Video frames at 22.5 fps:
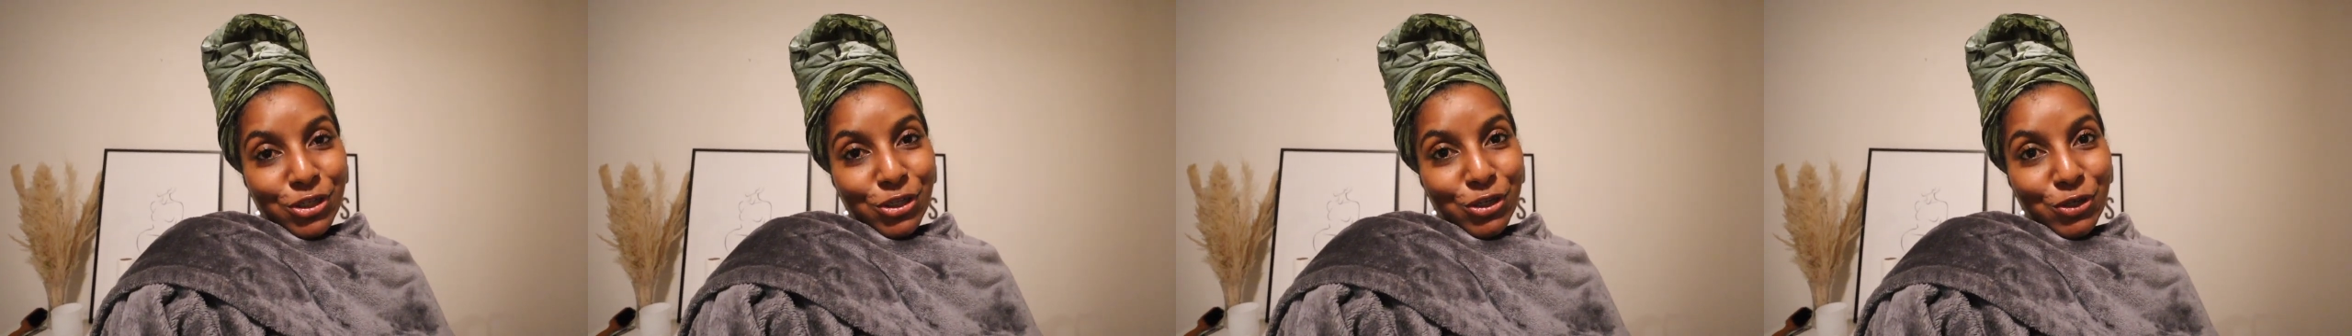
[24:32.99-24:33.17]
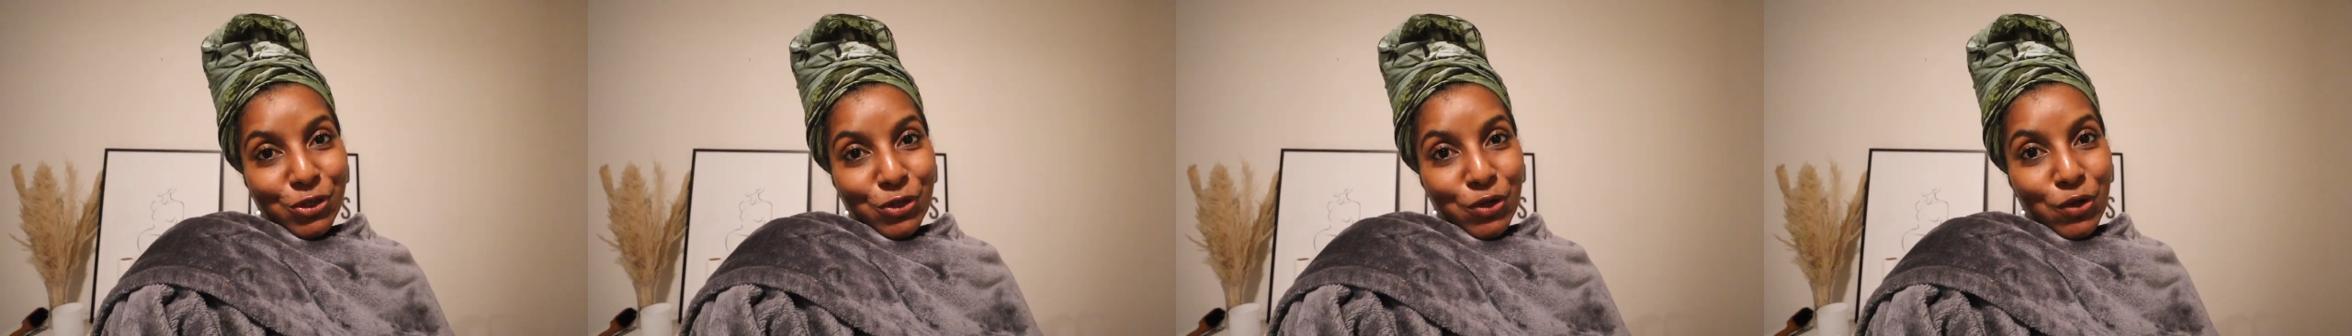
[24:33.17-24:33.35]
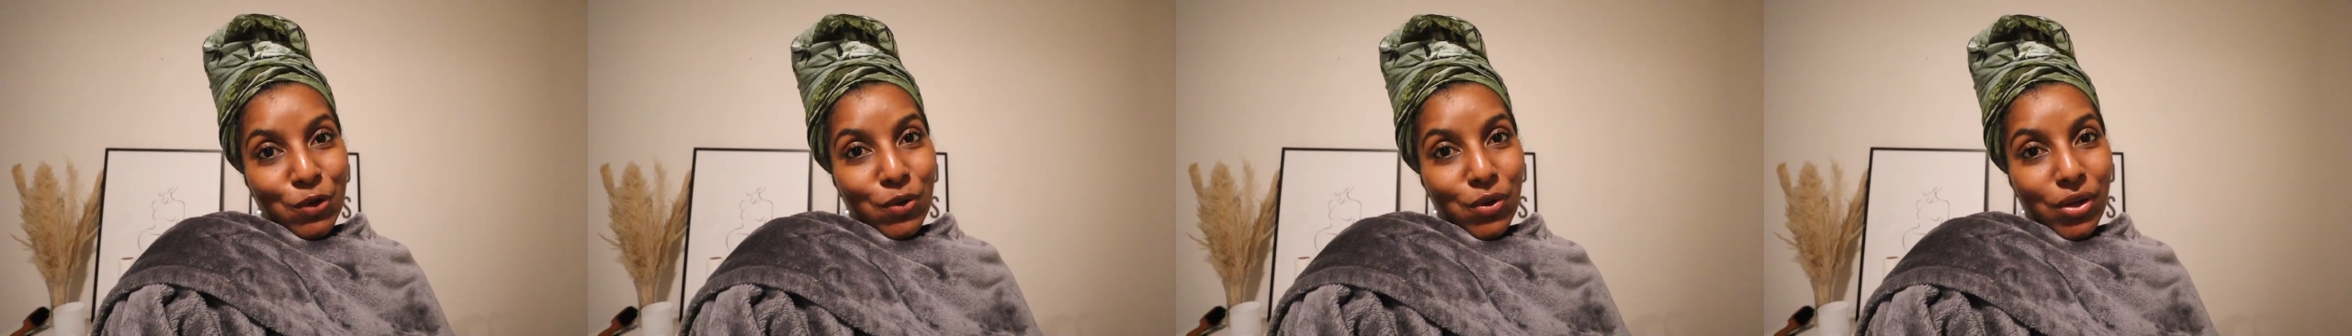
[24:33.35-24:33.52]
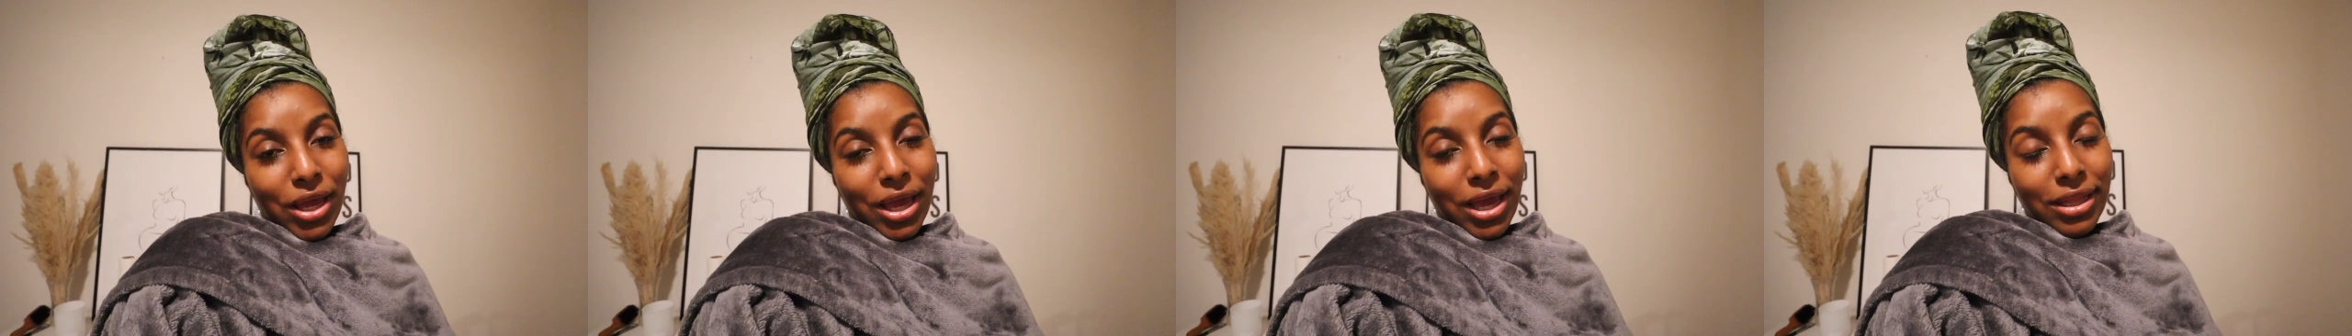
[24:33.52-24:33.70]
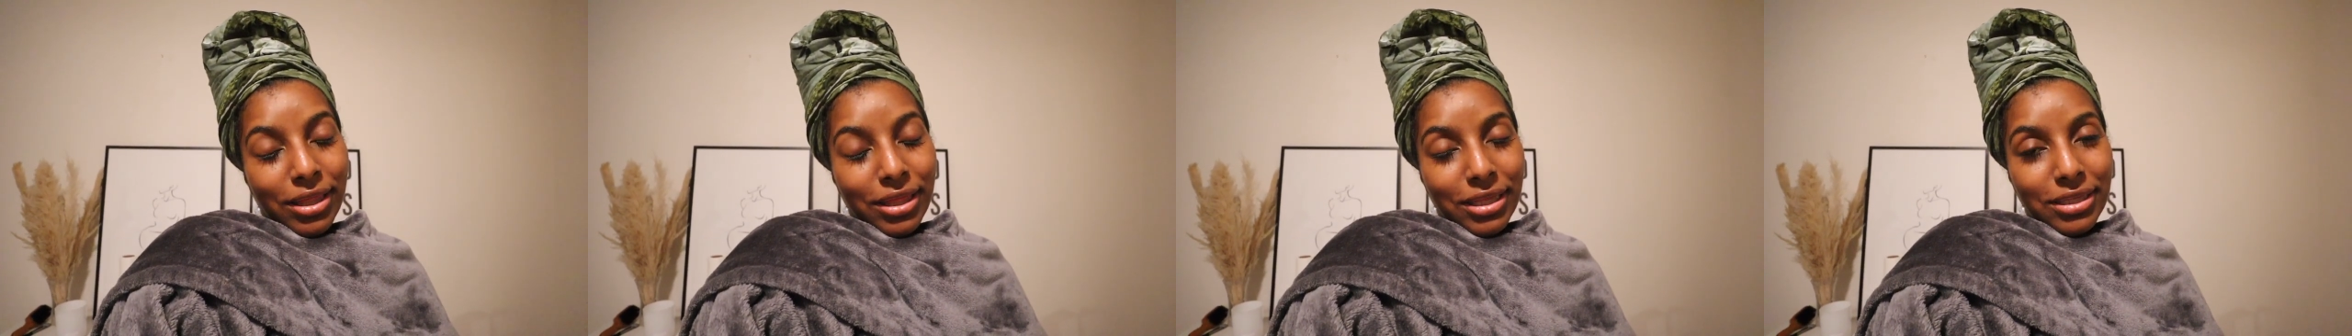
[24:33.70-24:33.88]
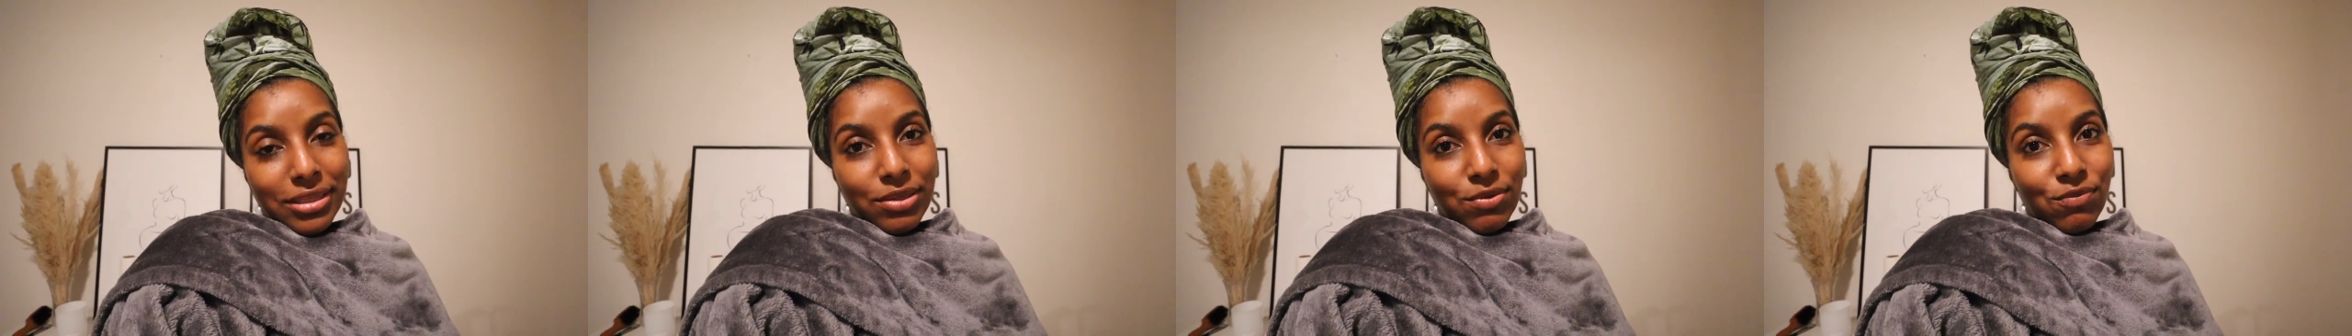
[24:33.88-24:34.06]
to
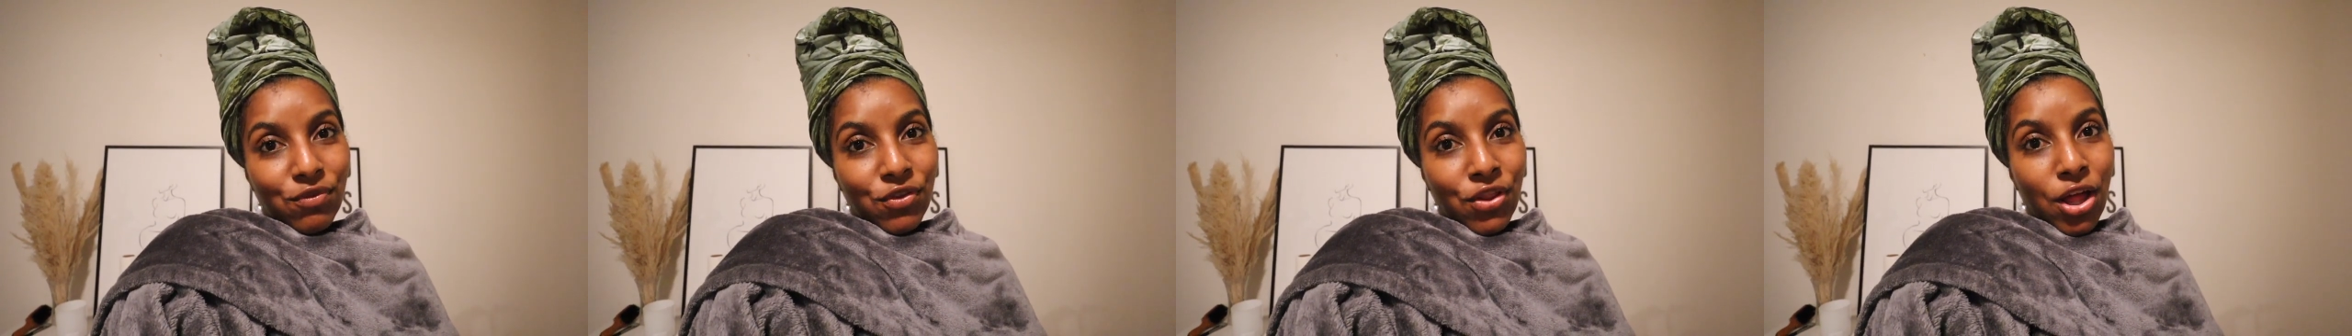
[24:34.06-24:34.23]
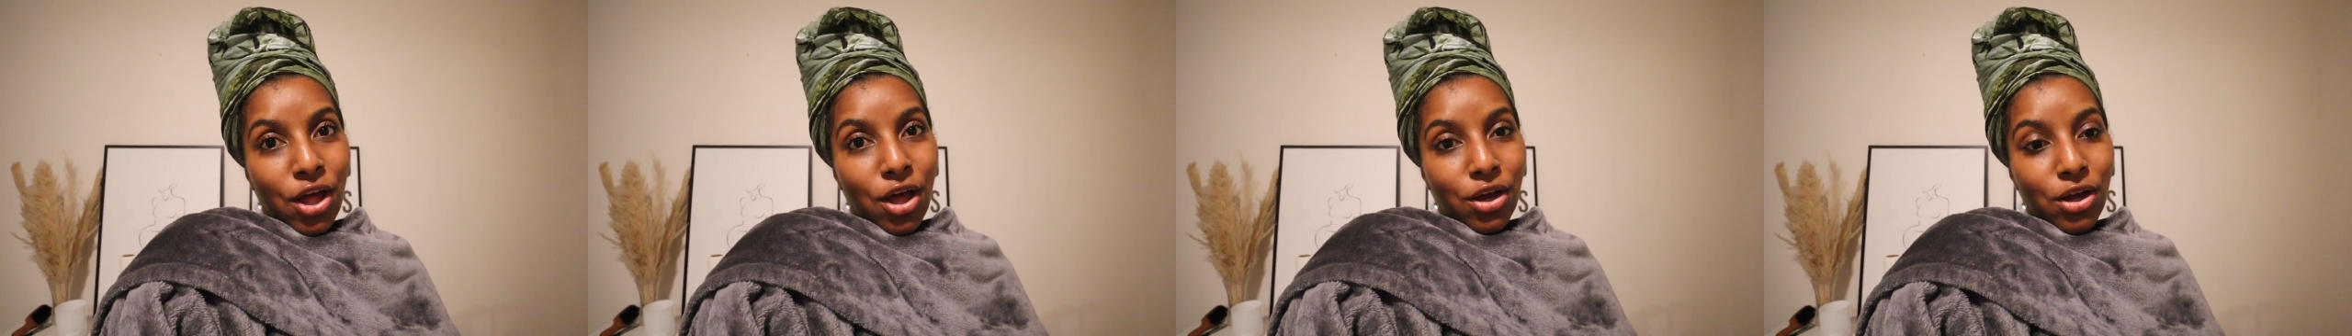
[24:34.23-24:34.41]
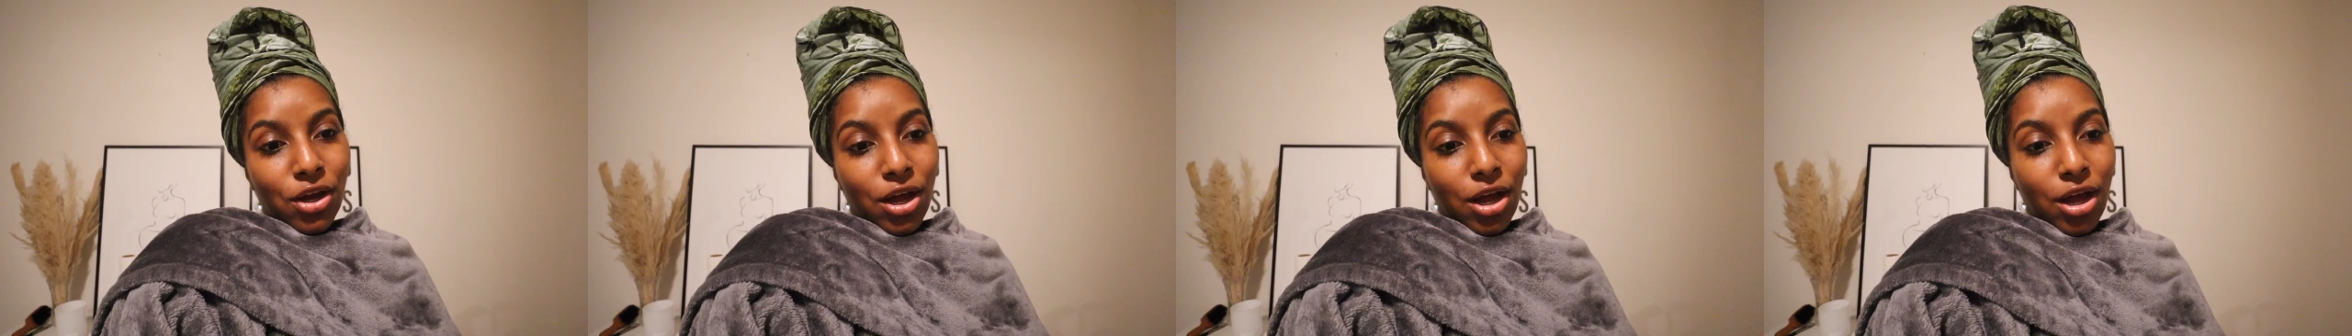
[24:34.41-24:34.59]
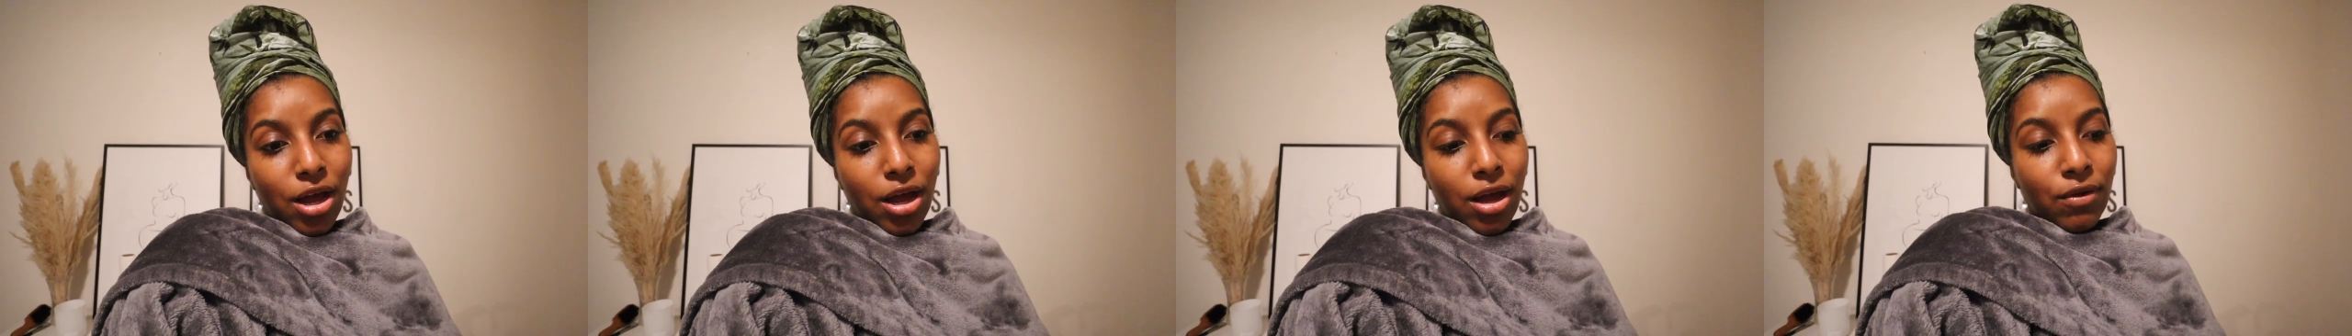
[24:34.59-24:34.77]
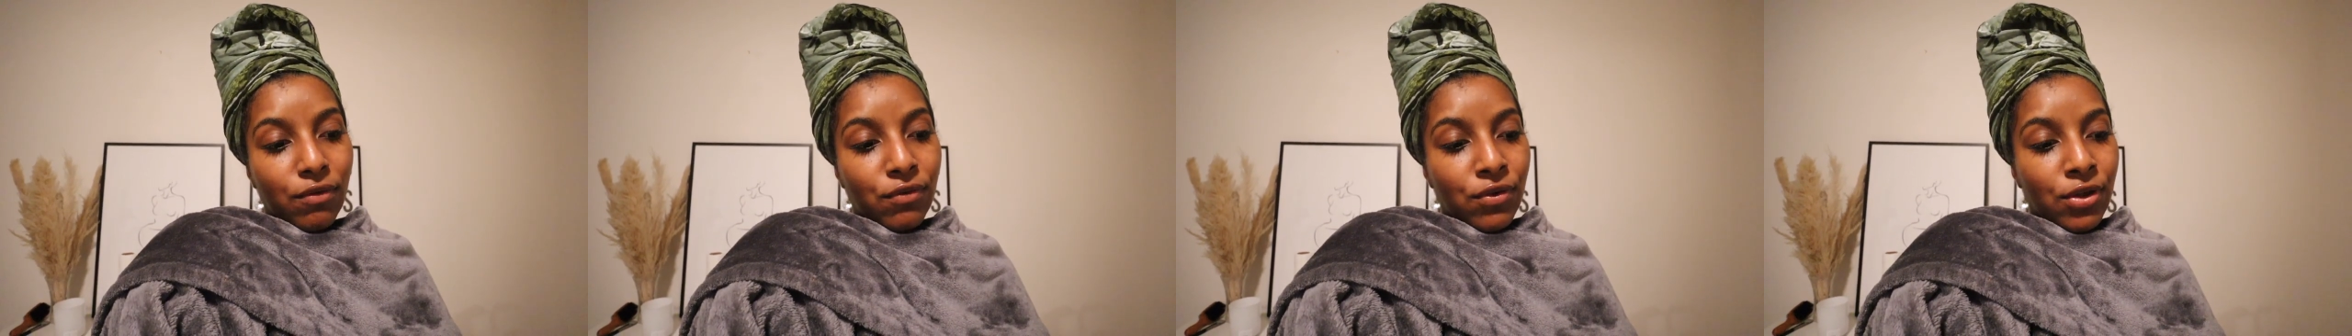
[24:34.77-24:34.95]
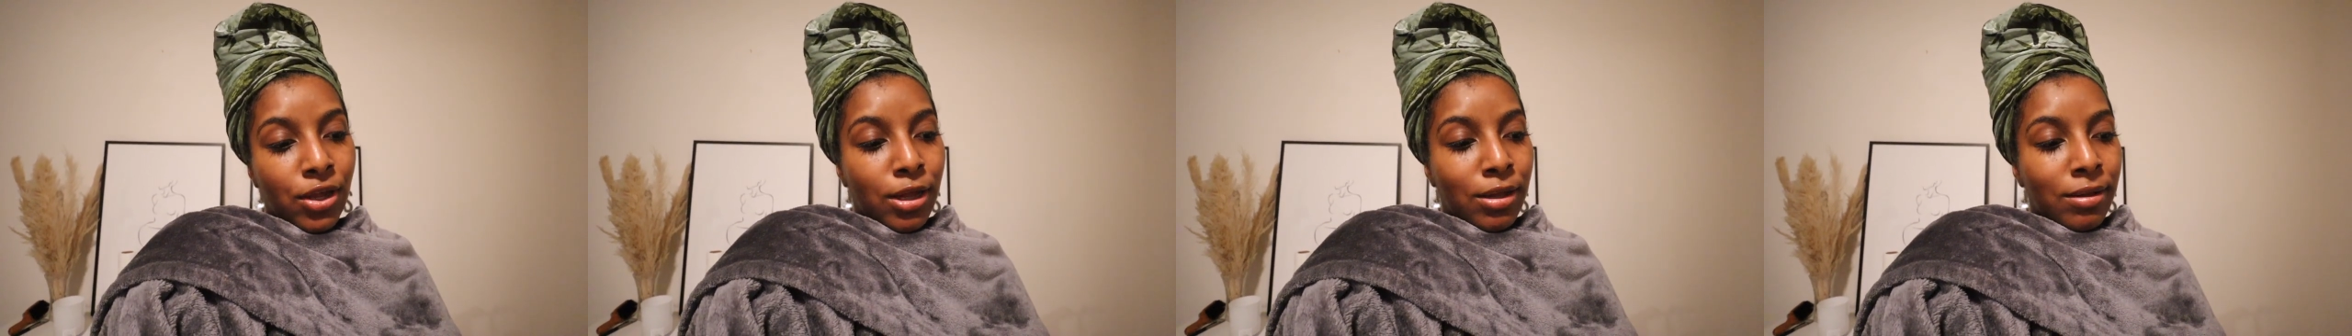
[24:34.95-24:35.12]
end this vlog off.